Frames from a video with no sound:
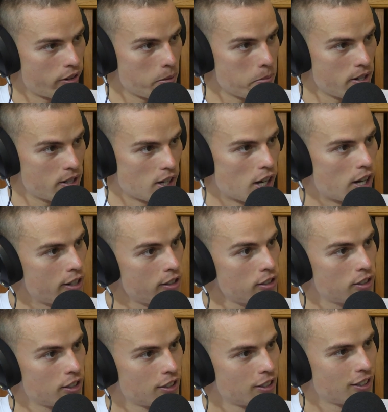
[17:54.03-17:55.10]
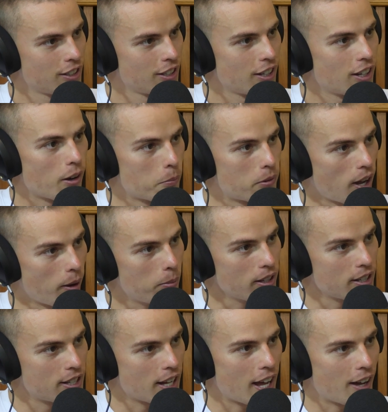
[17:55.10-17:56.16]
Freeman dies. I'm
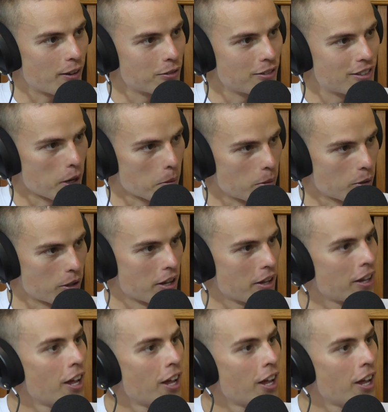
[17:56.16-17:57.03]
doubling down, double it